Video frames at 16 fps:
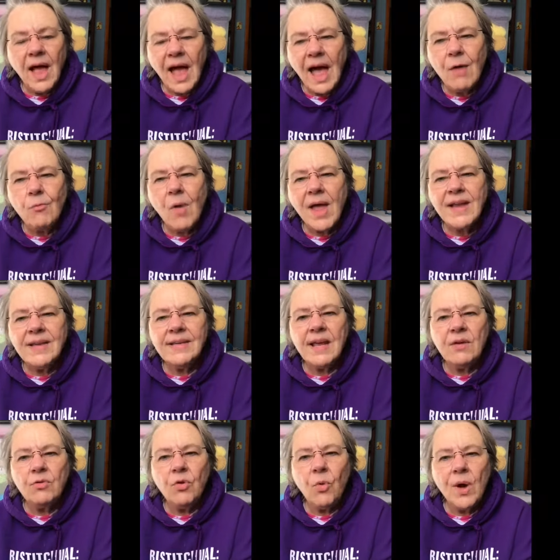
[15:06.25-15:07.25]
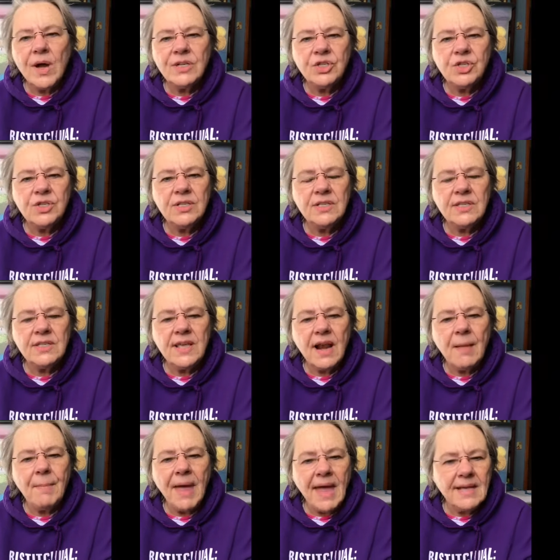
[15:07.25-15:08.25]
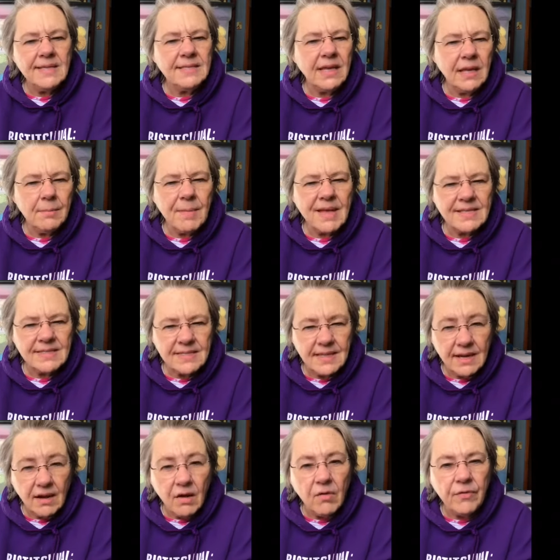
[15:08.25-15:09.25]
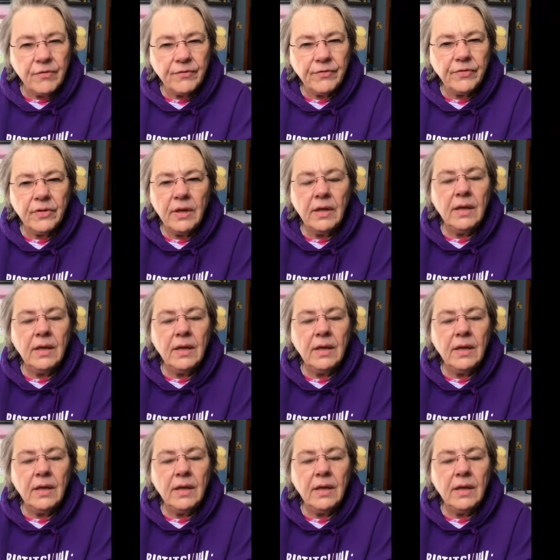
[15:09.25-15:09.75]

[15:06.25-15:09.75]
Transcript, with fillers: I write down questions that I'm asking myself.